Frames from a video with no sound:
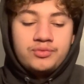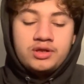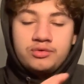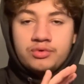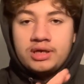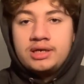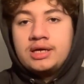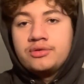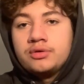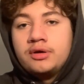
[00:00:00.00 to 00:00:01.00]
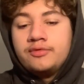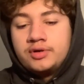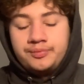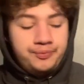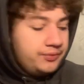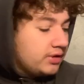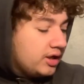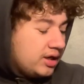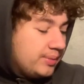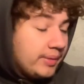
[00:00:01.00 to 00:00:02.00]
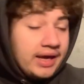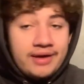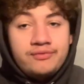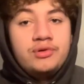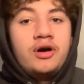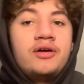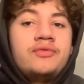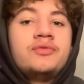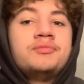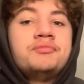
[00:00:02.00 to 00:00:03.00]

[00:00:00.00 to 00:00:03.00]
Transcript: Running down the river, my hat flew off,